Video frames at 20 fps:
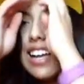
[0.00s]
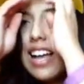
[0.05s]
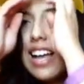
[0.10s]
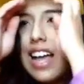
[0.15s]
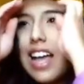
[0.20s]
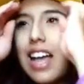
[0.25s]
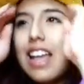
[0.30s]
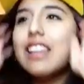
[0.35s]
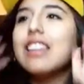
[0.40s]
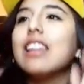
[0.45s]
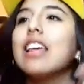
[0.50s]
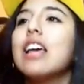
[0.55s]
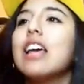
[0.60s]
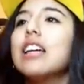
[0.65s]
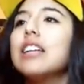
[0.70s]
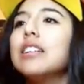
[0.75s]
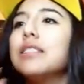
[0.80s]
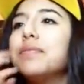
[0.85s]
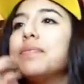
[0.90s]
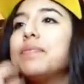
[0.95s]
and
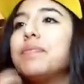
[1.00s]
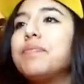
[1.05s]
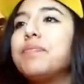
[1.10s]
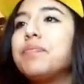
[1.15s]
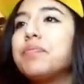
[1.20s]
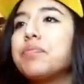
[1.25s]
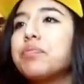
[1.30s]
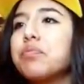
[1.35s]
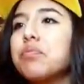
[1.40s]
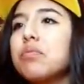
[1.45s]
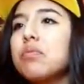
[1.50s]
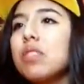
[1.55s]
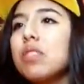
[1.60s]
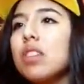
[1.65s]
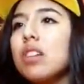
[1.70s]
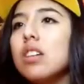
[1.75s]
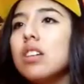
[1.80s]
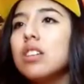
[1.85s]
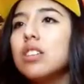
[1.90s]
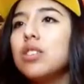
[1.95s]
then
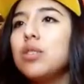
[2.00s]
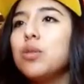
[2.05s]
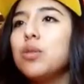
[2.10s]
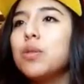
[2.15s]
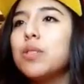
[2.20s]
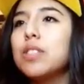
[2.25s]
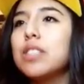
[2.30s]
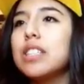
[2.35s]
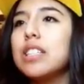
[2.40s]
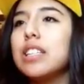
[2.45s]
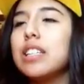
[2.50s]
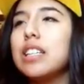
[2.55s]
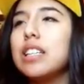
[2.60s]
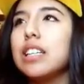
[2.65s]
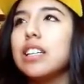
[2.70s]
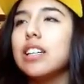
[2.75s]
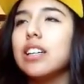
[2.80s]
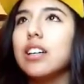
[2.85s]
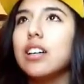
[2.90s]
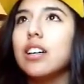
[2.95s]
you
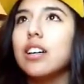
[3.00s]
see